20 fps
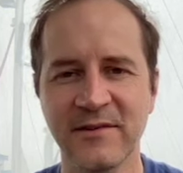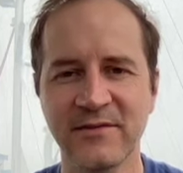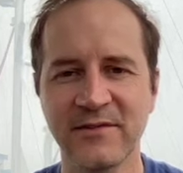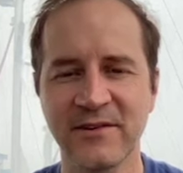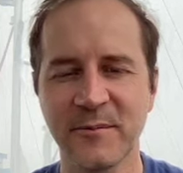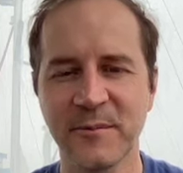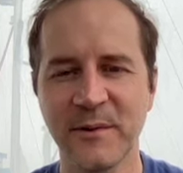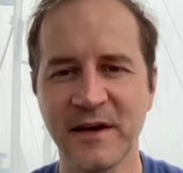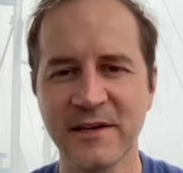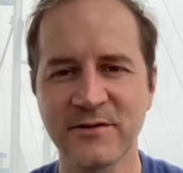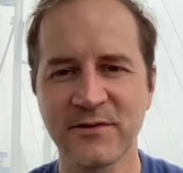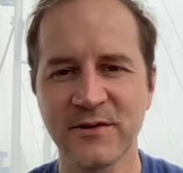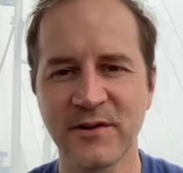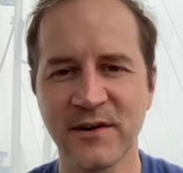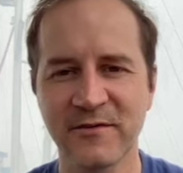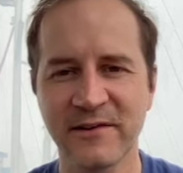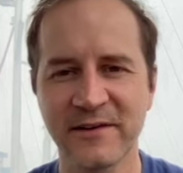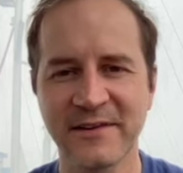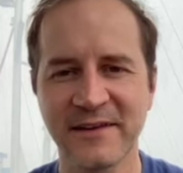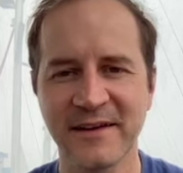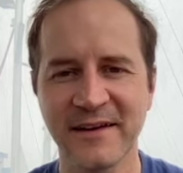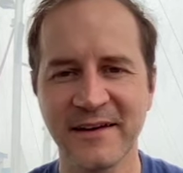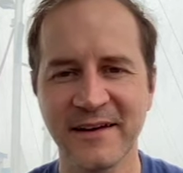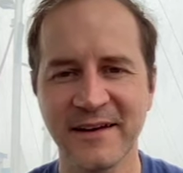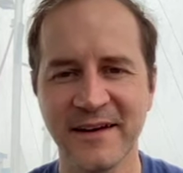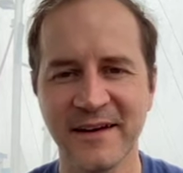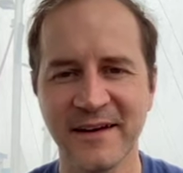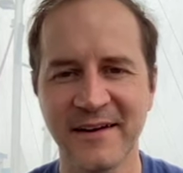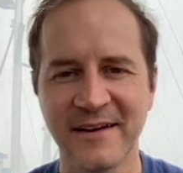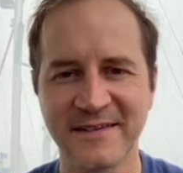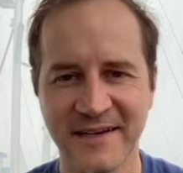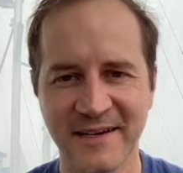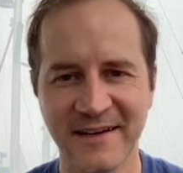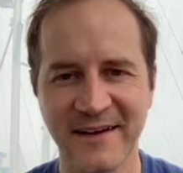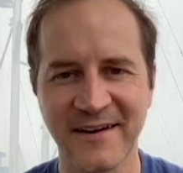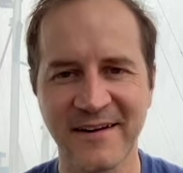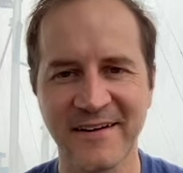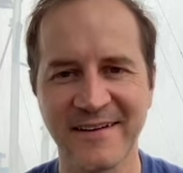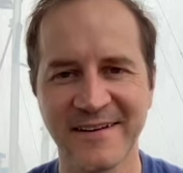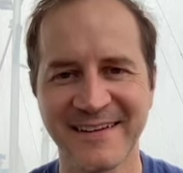you so much for everything, and take
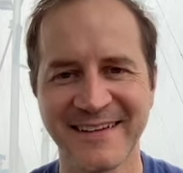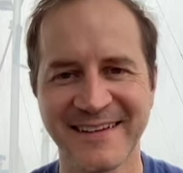care.